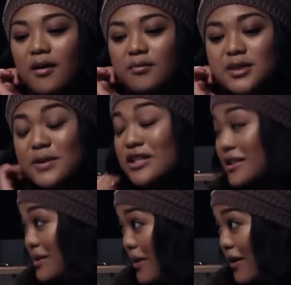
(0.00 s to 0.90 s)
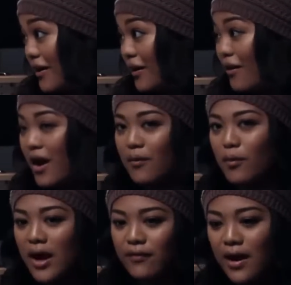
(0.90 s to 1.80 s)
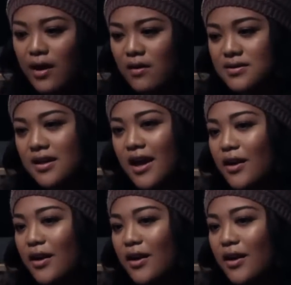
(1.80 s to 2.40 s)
speechless about it, you know. When I found out, I was like,